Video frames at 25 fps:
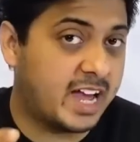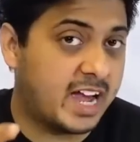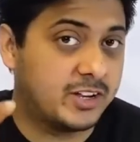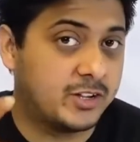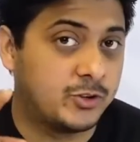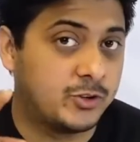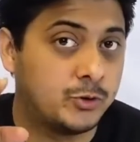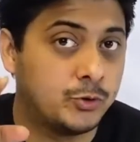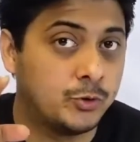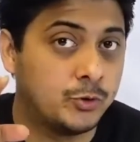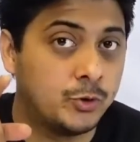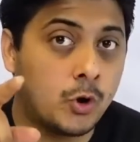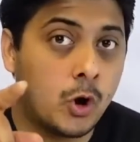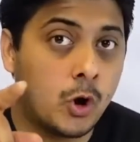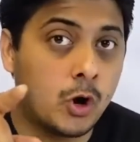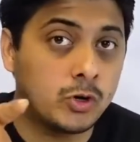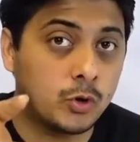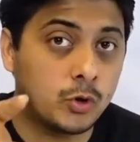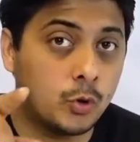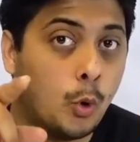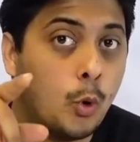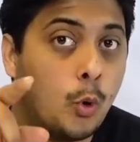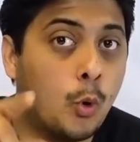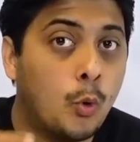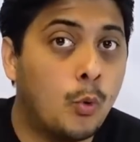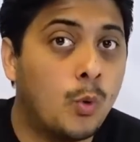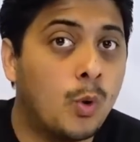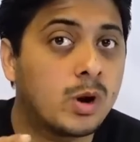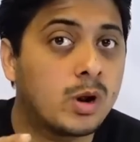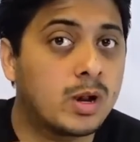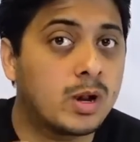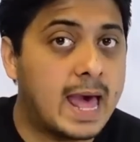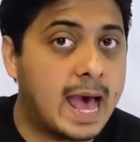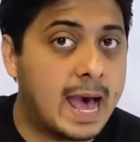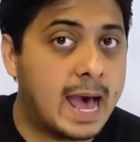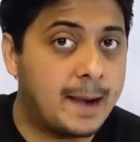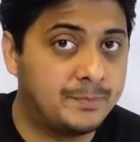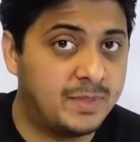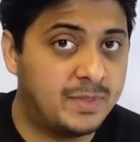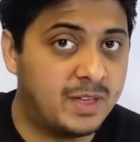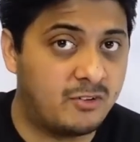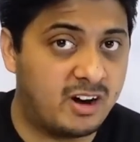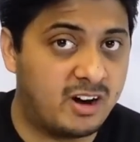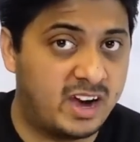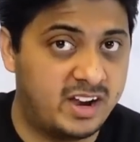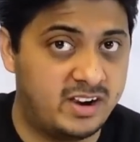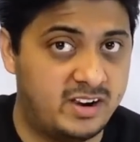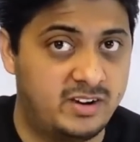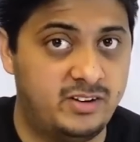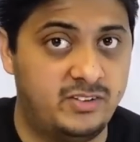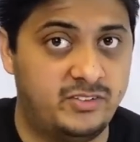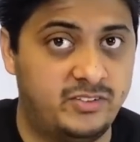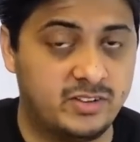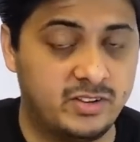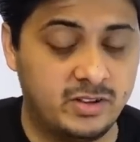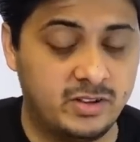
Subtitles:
you do not overlap the wires.